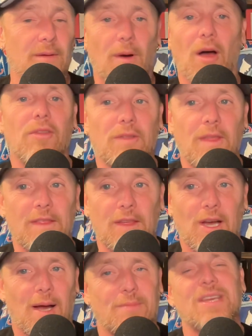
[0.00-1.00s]
other than the
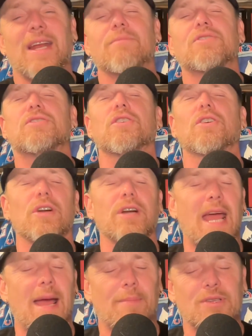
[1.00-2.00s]
Cubs, and I'm sure it
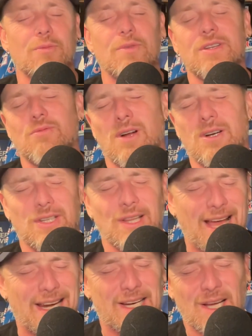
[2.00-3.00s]
happens. We just watched a
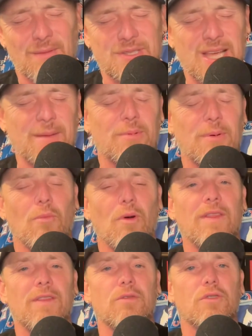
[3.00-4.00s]
lot of Cubs games, but
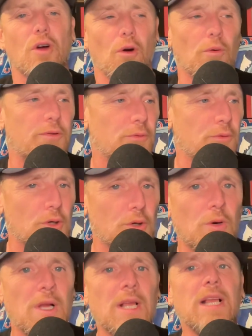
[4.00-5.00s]
when you go
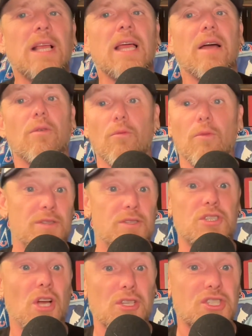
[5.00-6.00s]
through with
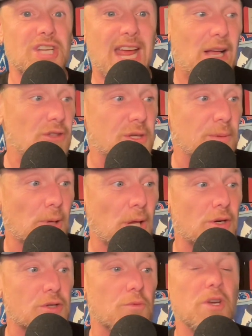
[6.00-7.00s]
such talented
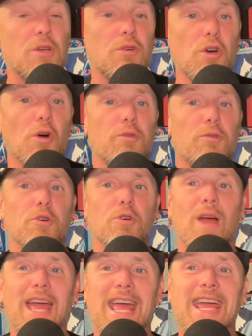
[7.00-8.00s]
players, when you go
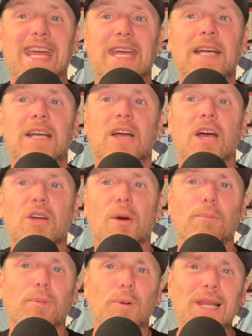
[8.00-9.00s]
through a
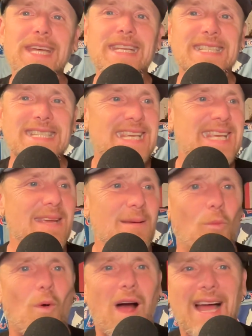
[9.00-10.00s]
complete
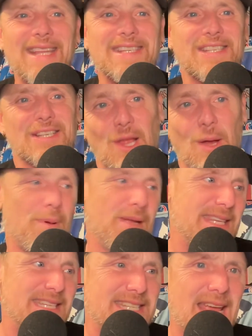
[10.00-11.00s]
team-wide slump
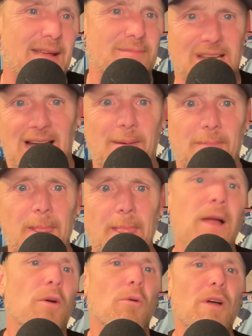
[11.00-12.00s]
at the same time,
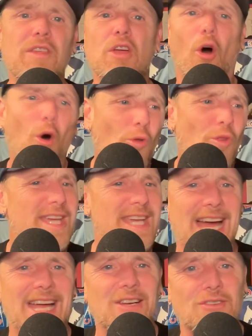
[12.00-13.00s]
when the only
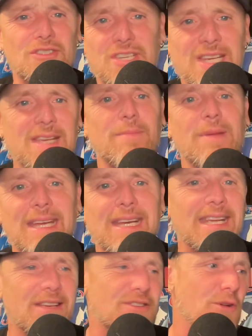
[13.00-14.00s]
guy on your team
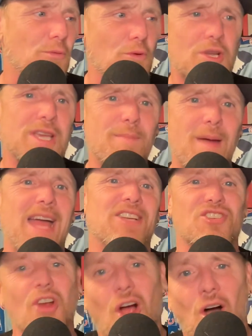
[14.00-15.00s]
hitting is the rookie Matt
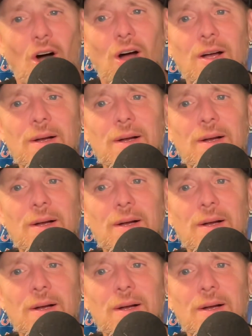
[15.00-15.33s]
Shaw,